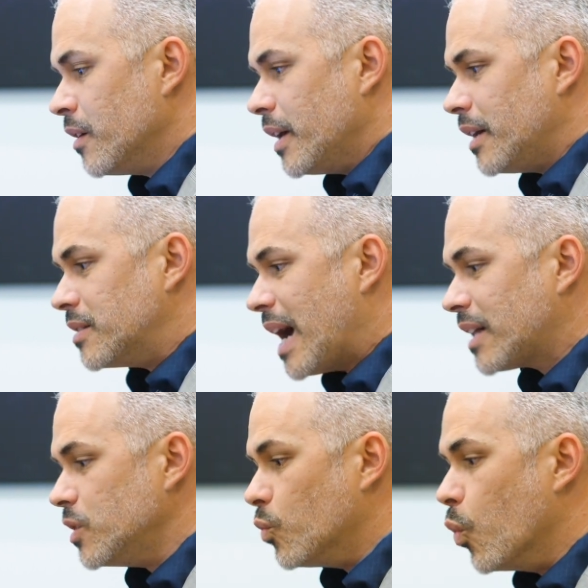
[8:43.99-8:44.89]

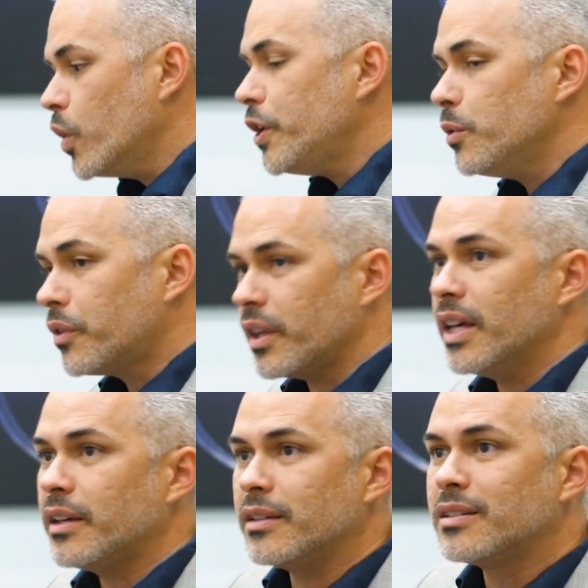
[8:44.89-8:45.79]
exactly what do you
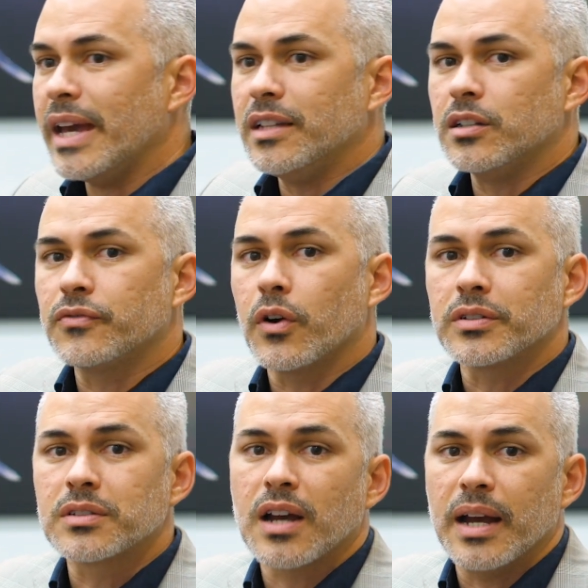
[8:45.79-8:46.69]
think it takes as far
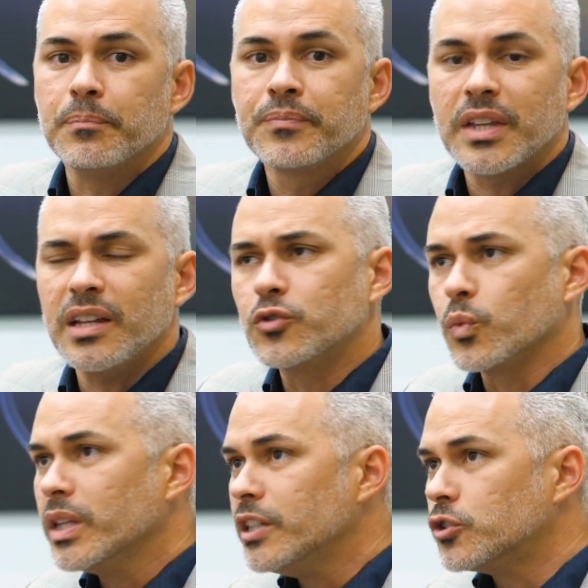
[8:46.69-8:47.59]
as time? And it's
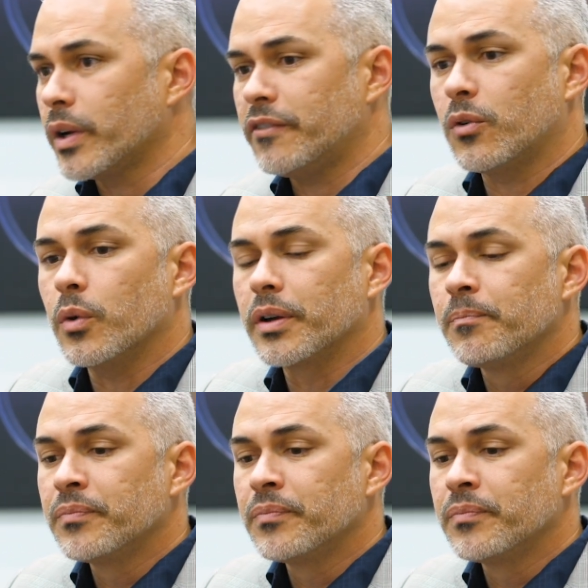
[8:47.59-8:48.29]
really straightforward.